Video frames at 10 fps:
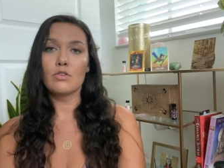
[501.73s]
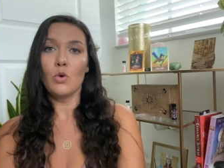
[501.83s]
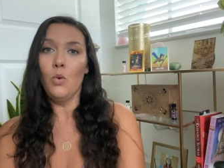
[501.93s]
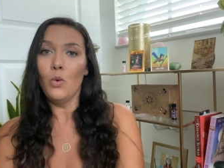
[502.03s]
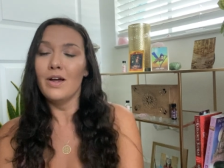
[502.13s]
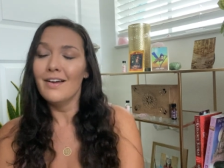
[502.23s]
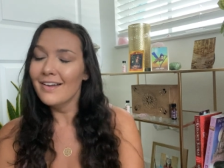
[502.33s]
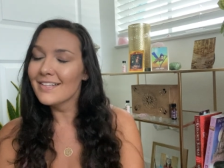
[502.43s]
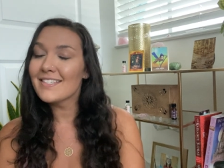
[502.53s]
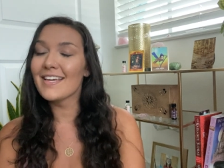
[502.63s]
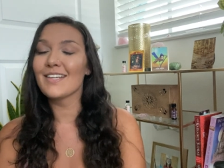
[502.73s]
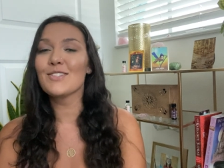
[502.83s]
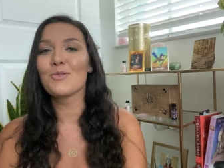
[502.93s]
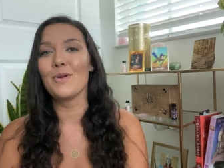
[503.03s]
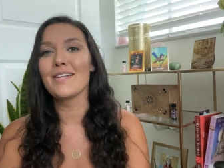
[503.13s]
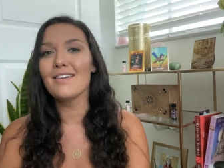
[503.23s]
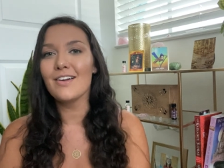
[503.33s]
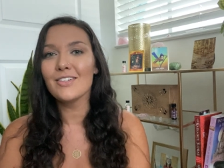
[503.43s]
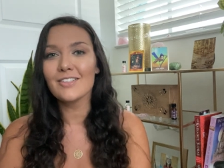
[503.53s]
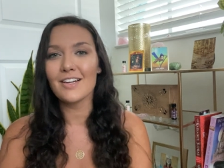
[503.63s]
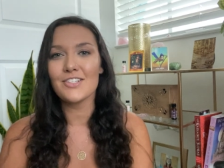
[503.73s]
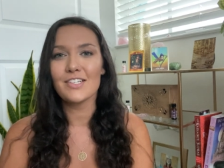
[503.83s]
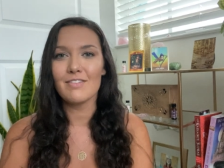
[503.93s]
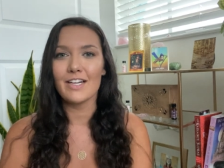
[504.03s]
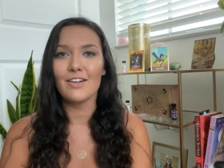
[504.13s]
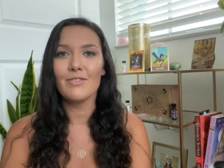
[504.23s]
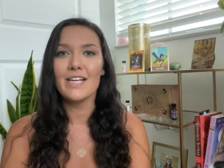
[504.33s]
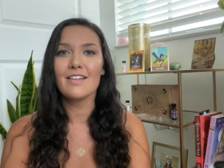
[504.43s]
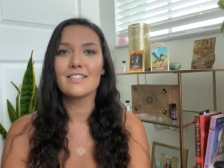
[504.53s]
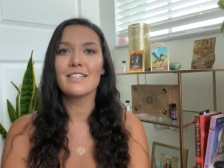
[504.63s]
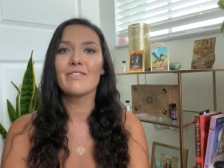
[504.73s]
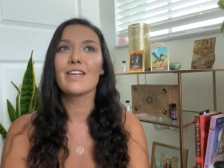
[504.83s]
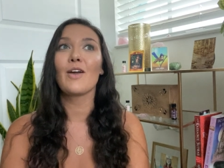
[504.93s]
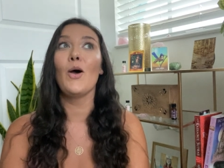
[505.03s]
it's like $20 Akashic record readings and I'm like,